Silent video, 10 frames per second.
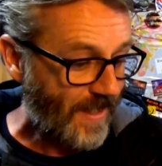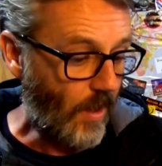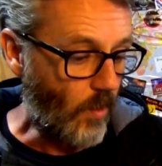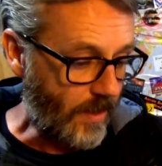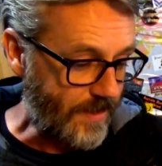
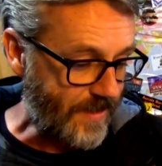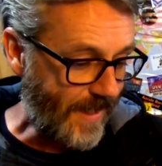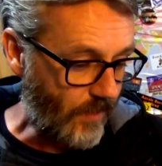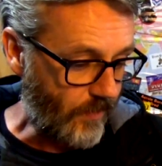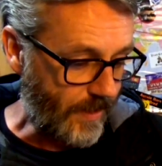on what is
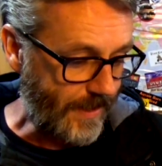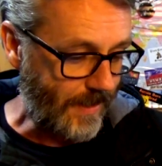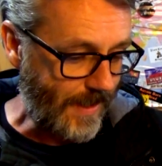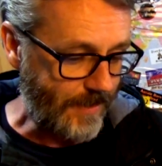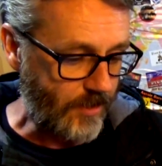now really a
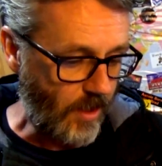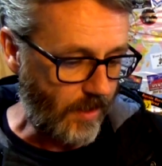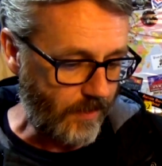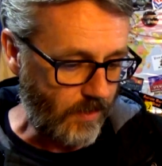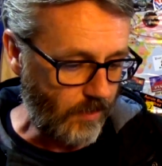large
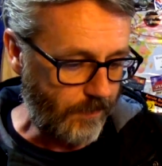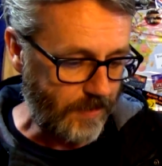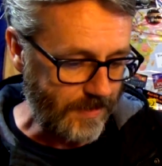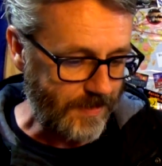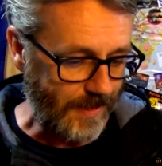island called
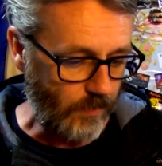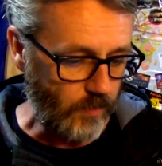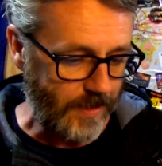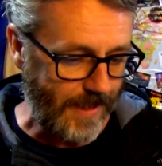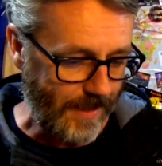Prince
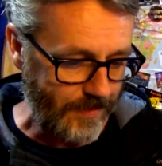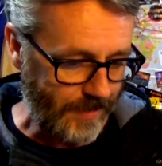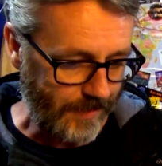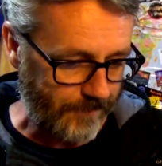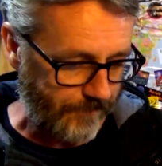Edward
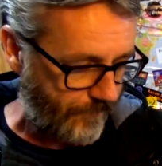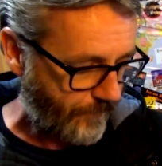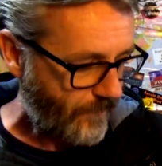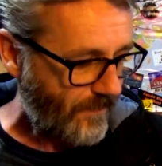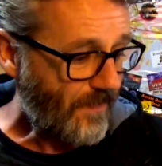County.
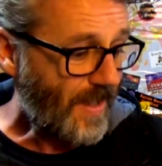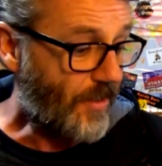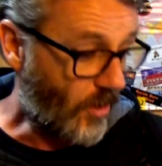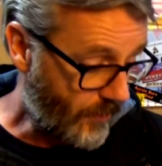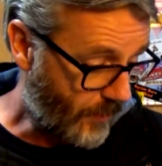
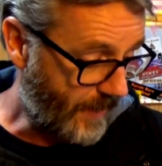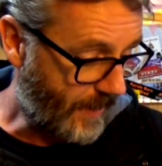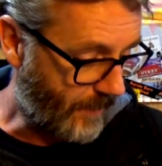Not to be